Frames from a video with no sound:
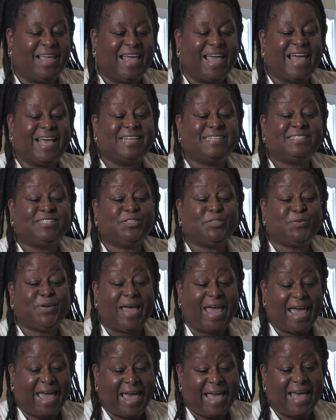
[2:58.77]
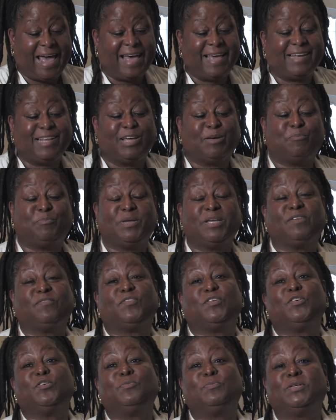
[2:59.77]
And to add a bit of
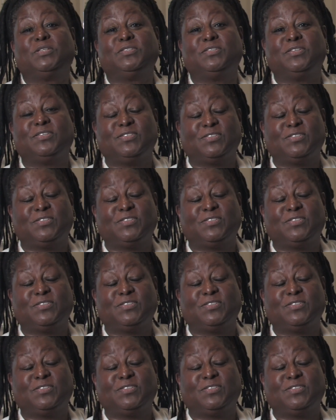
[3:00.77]
humor to the